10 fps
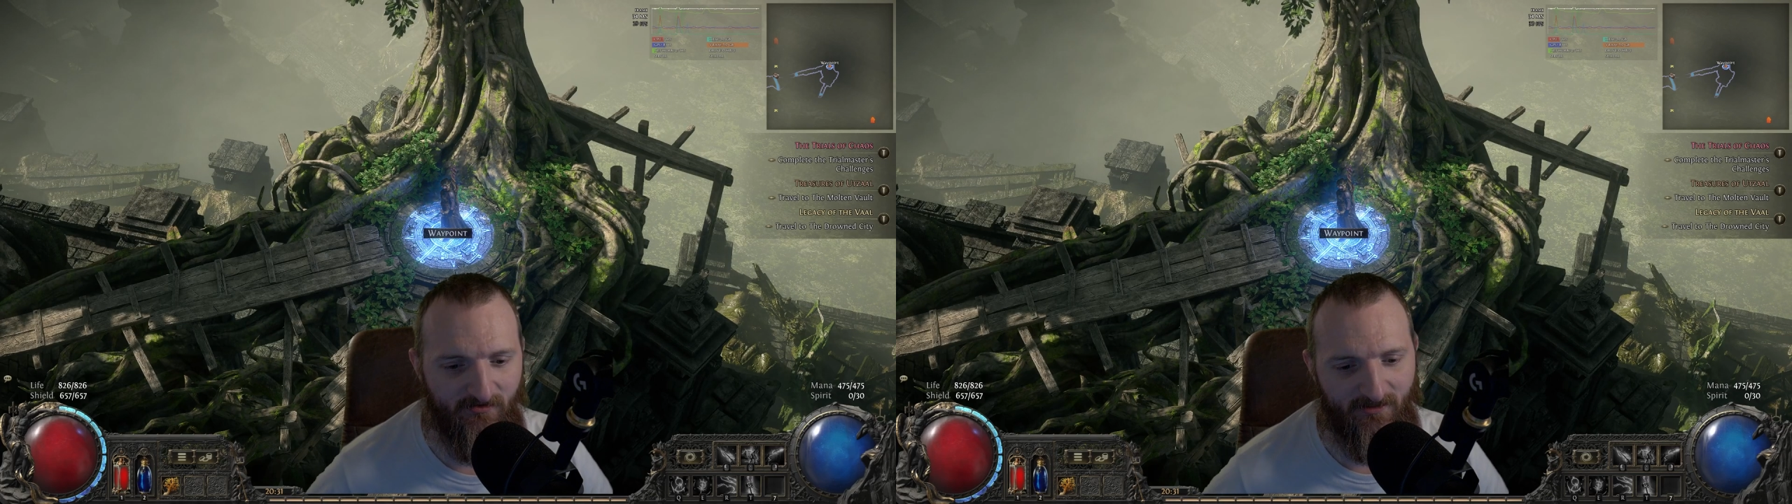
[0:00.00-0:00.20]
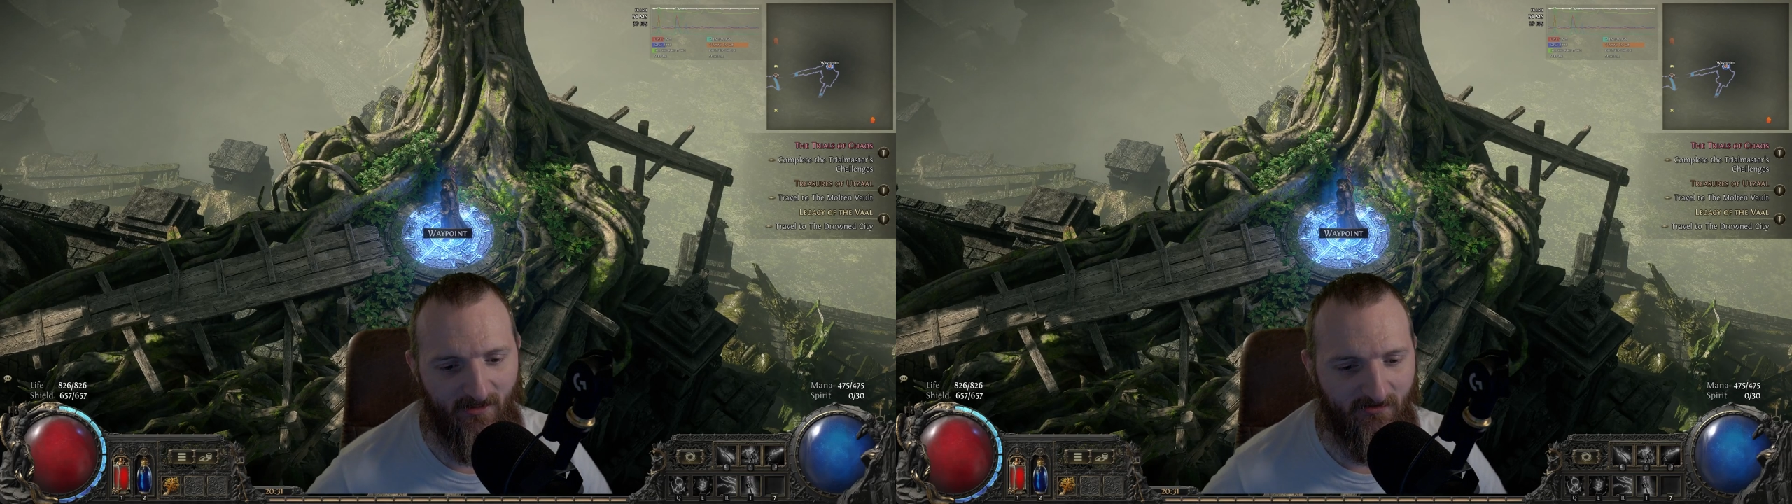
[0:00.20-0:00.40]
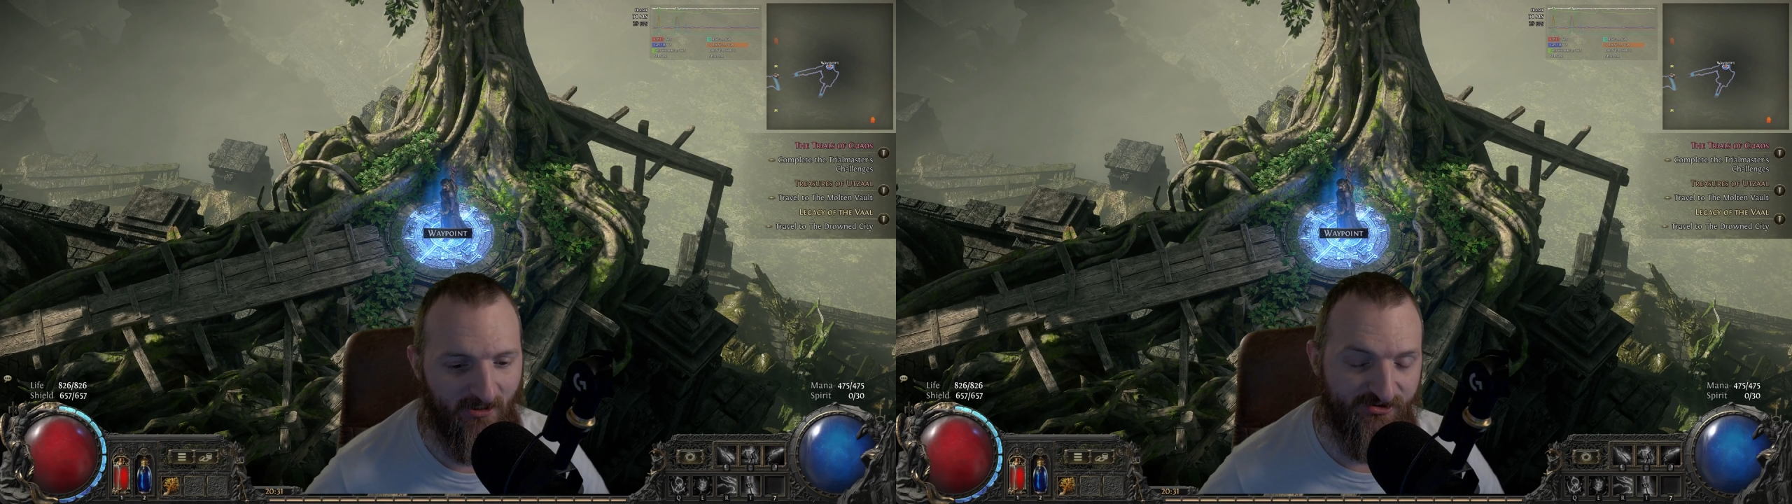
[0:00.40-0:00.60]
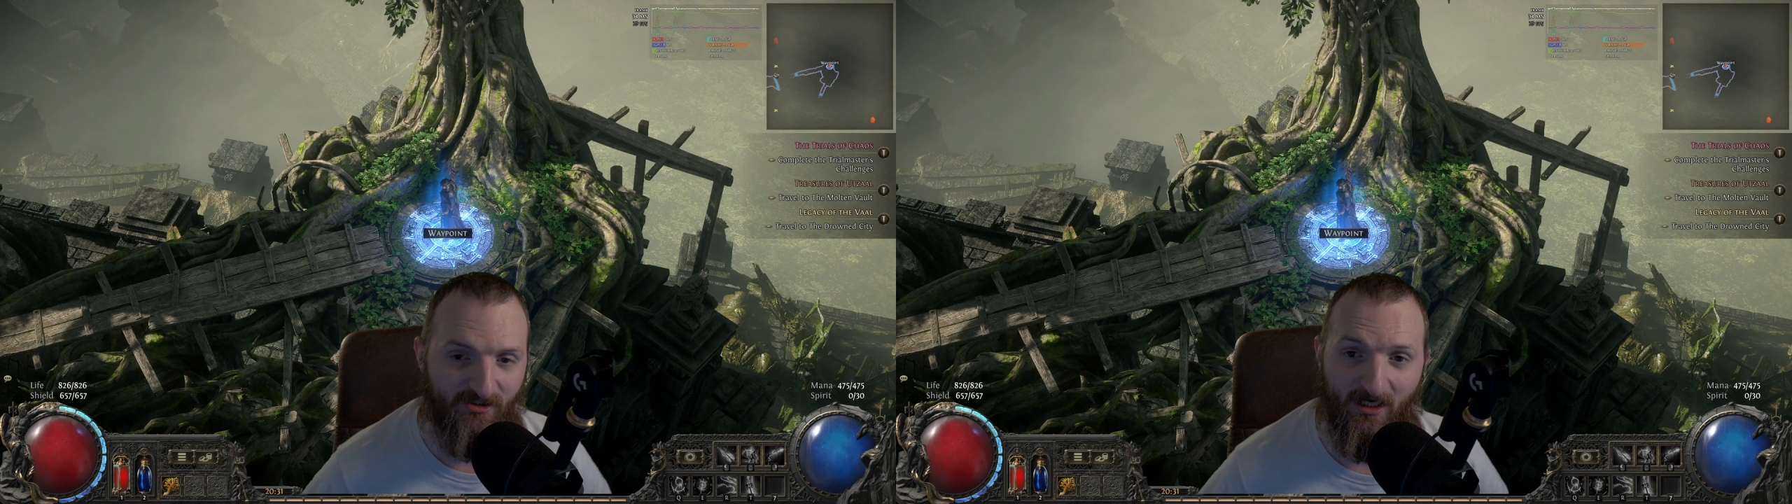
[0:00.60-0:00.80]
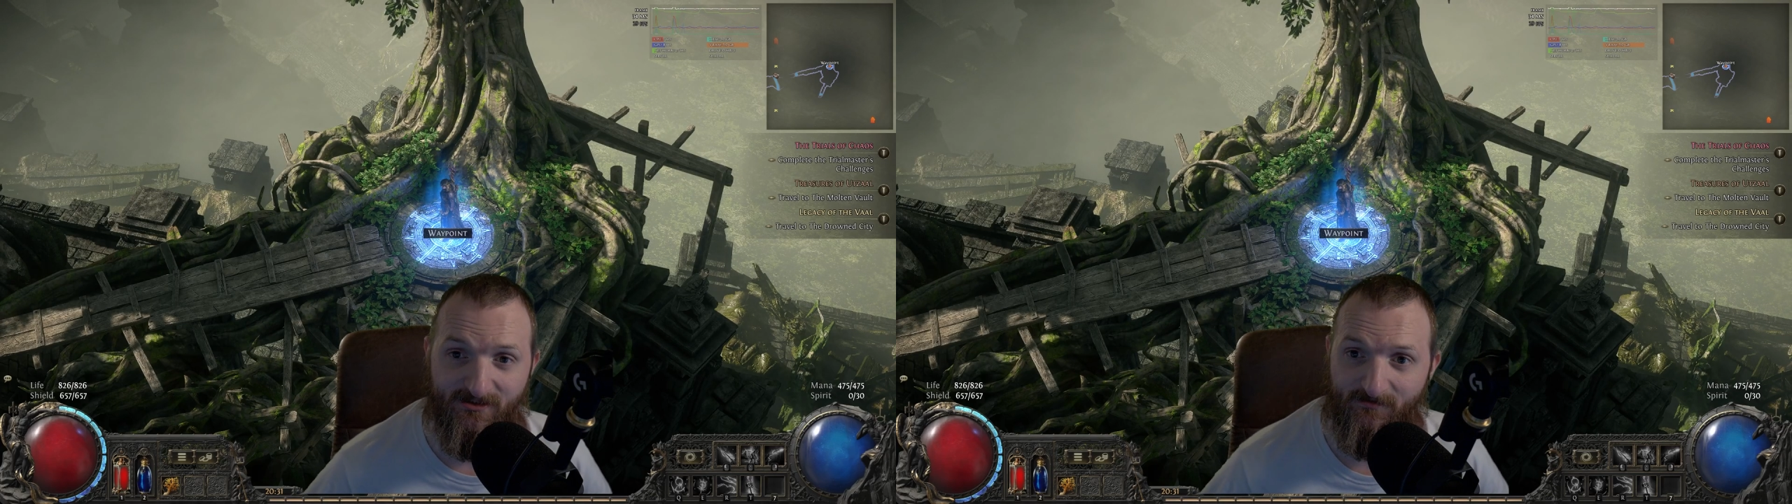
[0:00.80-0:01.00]
Now, unless you
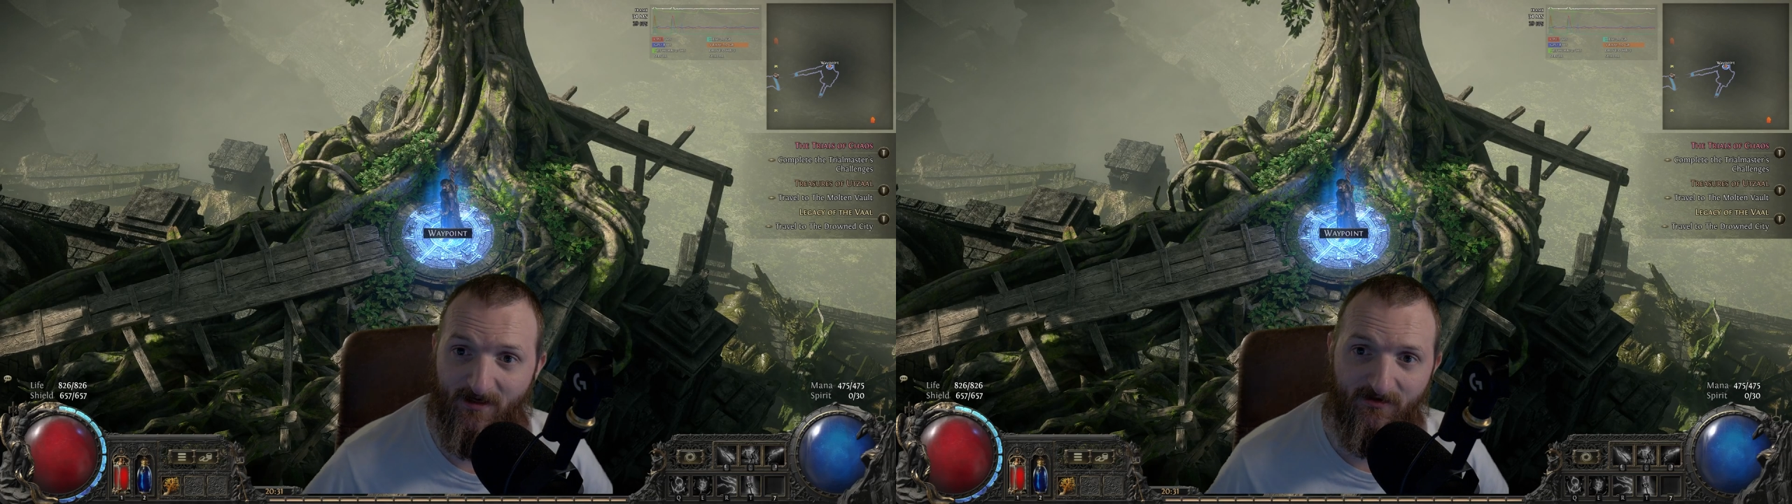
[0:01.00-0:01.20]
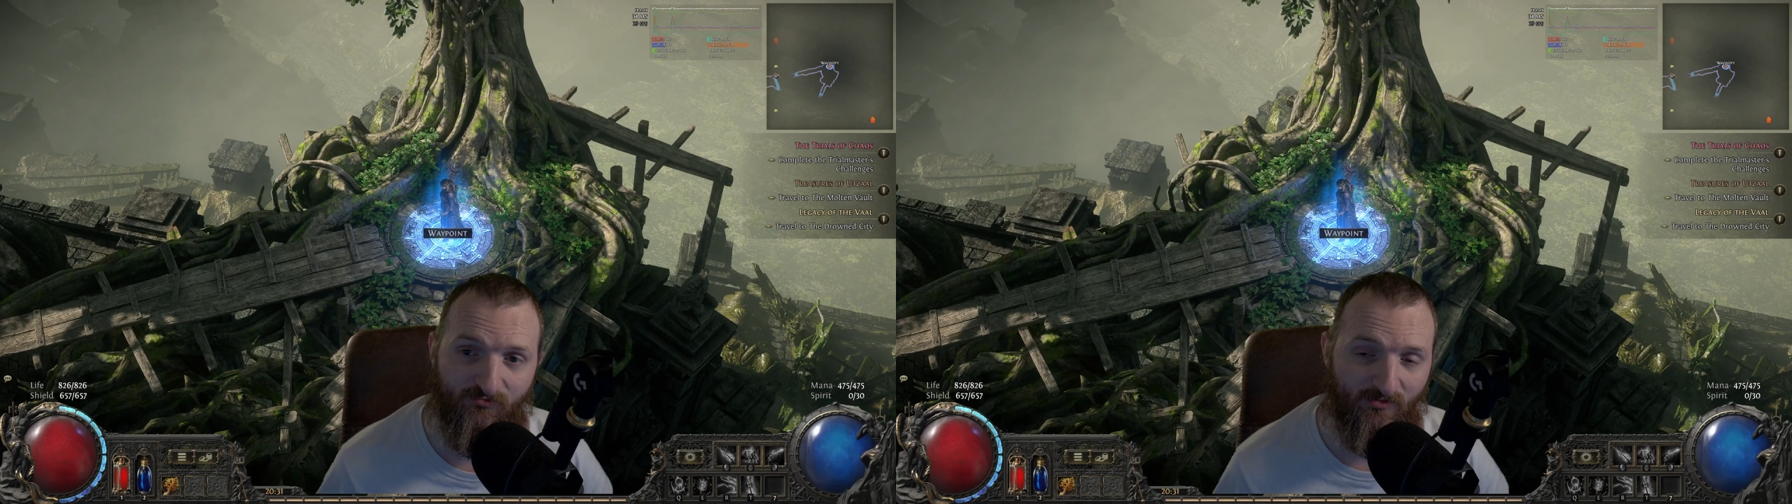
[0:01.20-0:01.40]
guys have been